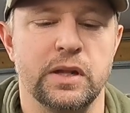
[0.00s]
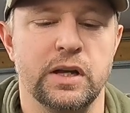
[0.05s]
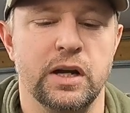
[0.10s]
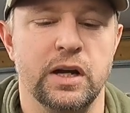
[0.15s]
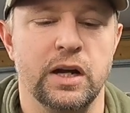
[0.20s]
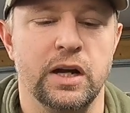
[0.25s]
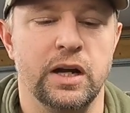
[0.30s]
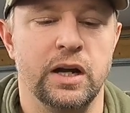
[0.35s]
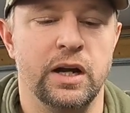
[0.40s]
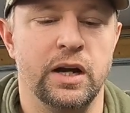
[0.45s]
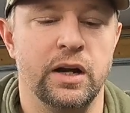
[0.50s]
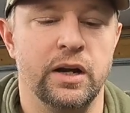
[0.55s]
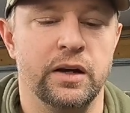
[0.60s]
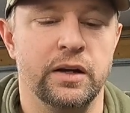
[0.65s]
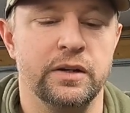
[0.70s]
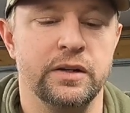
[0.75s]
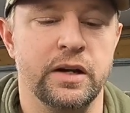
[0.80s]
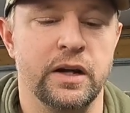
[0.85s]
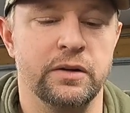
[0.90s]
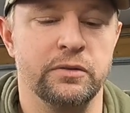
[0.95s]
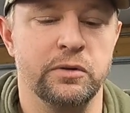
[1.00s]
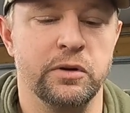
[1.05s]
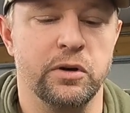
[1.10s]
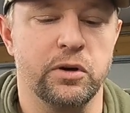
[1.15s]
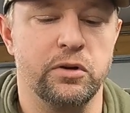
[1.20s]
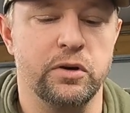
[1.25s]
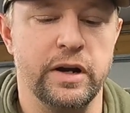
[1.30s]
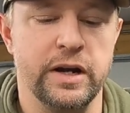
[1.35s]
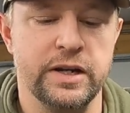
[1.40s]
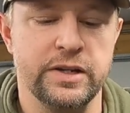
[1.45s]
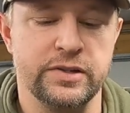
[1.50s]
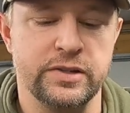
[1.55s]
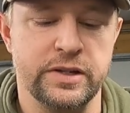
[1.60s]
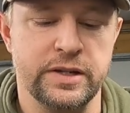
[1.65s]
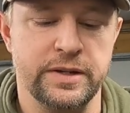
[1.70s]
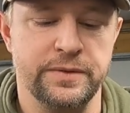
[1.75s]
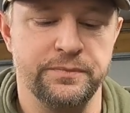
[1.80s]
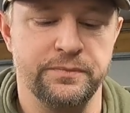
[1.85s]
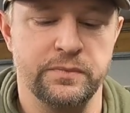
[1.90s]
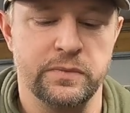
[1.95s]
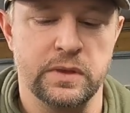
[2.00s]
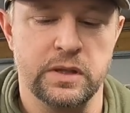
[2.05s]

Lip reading: Nothing real crazy.